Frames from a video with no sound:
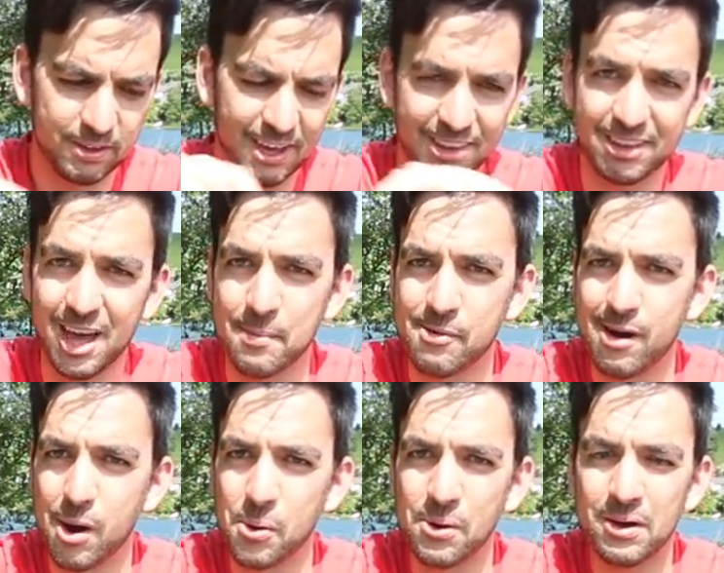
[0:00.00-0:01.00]
get the
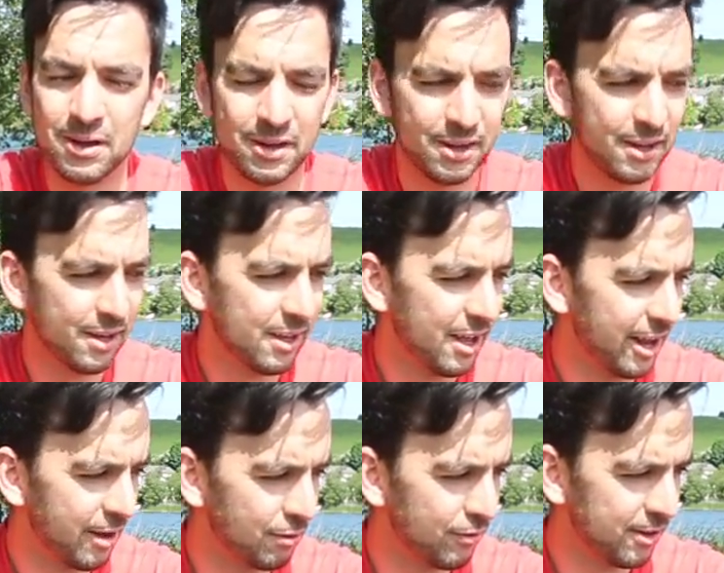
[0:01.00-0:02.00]
camera out
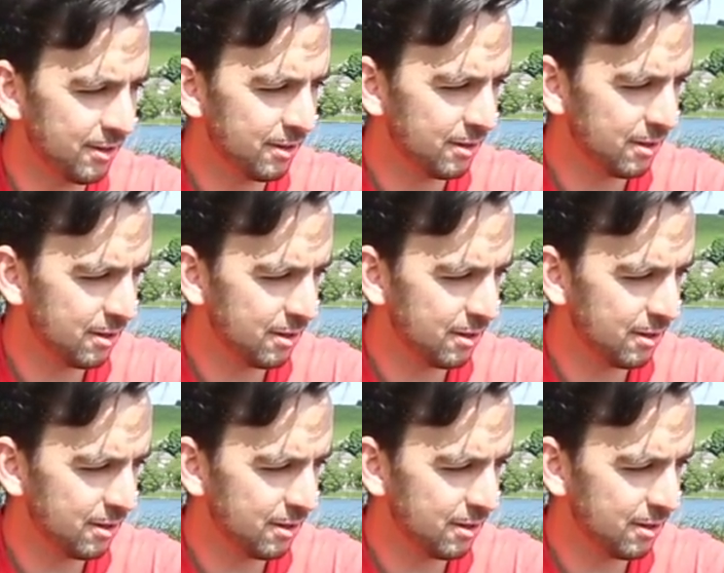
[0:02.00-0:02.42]
and everything.